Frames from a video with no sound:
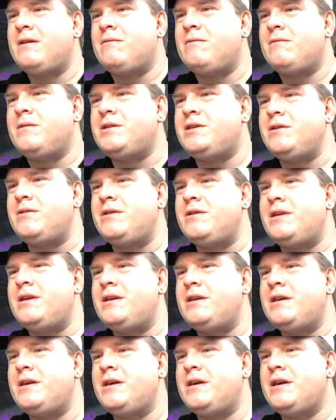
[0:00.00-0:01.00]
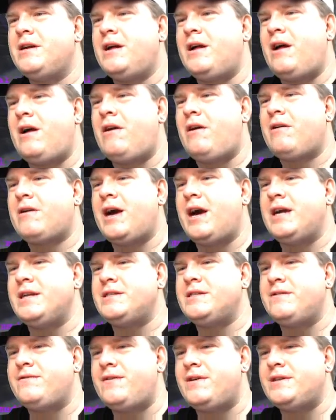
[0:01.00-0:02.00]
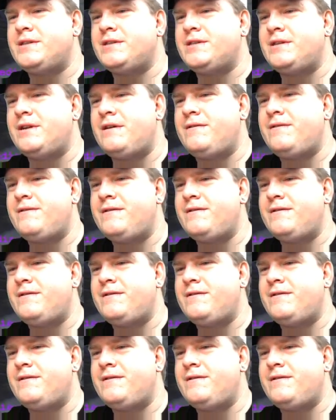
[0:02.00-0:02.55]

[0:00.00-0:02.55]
We're doing all kinds of fun stuff.